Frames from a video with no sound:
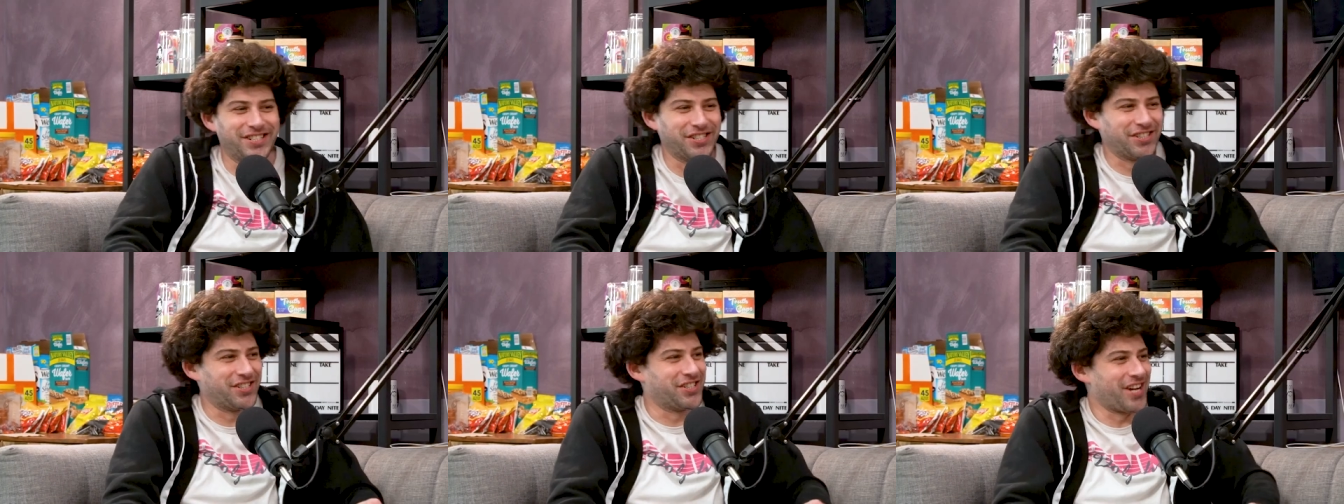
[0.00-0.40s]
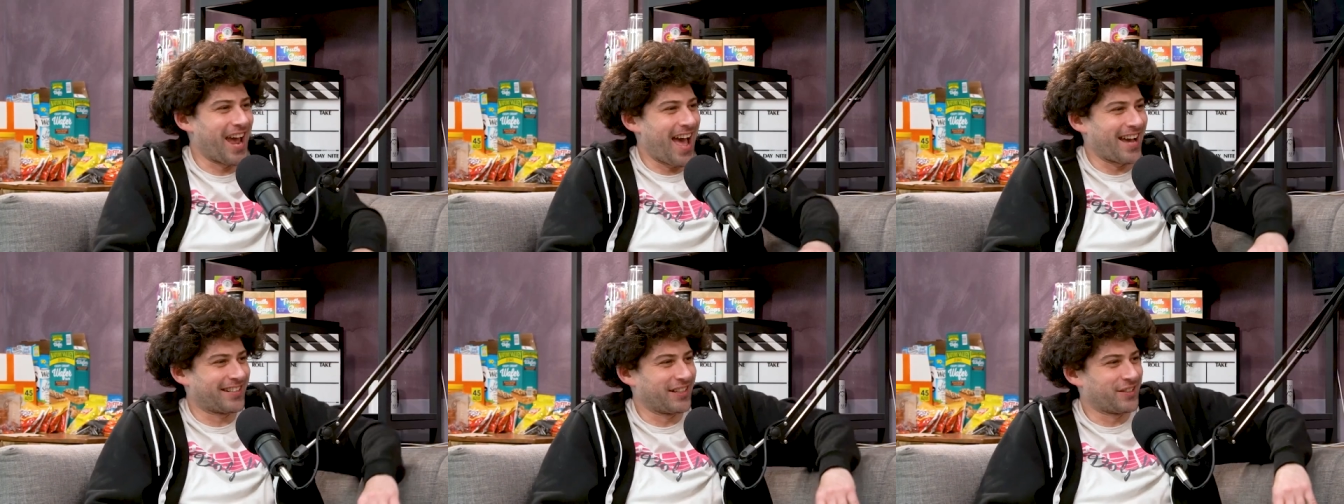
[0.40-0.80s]
just
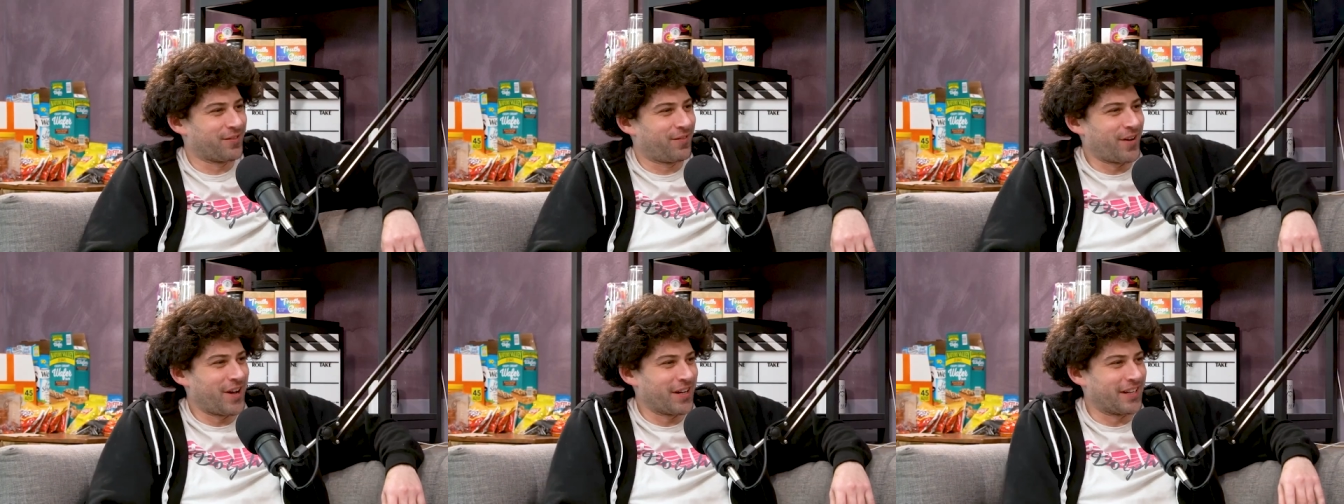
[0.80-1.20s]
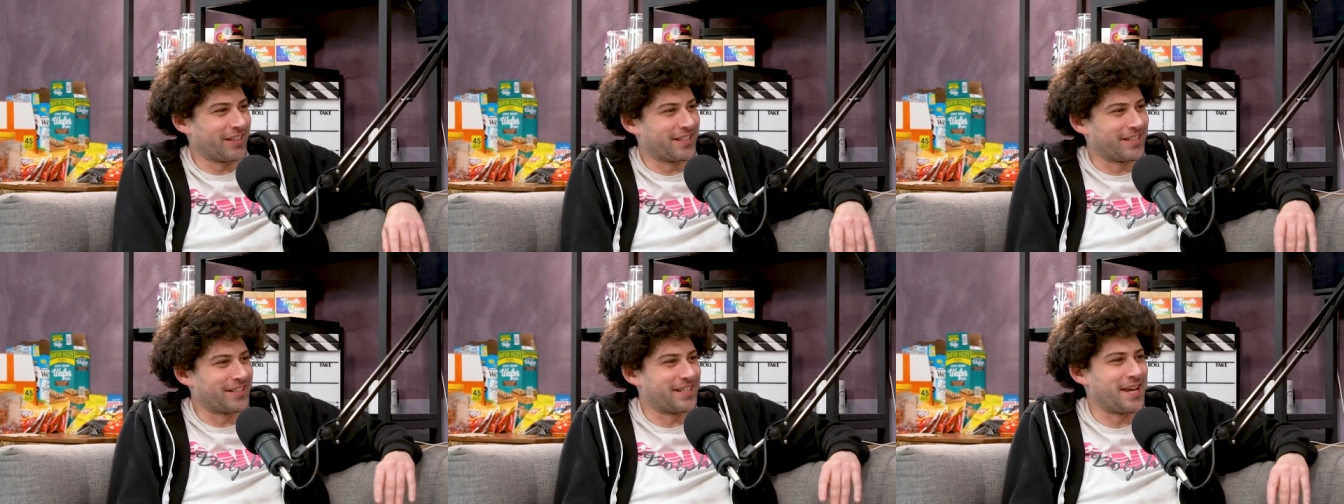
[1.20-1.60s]
jacked as fuck. It's
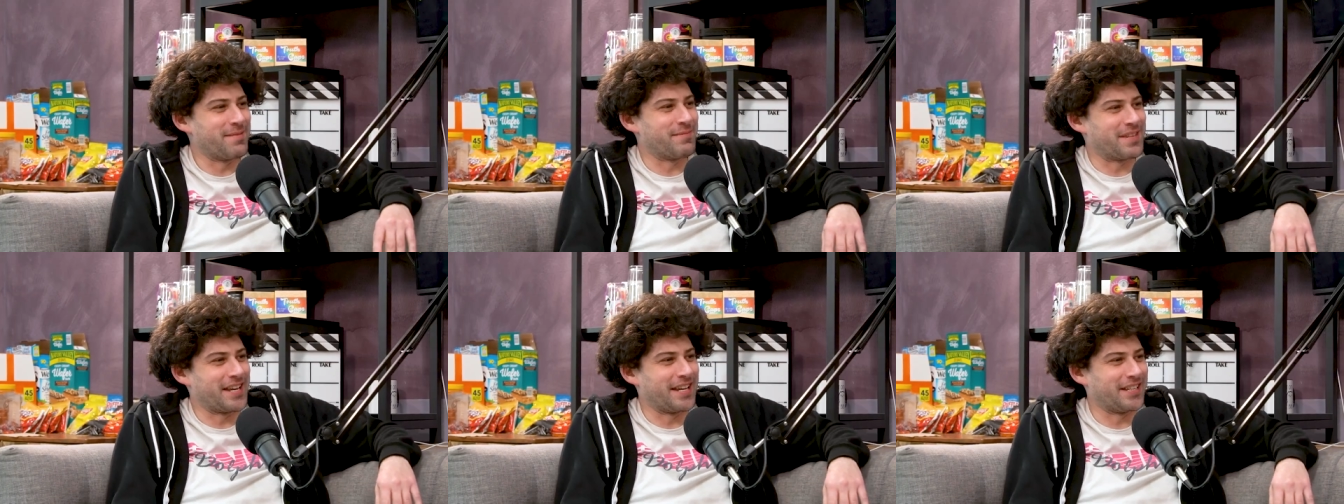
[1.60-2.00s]
the same thing.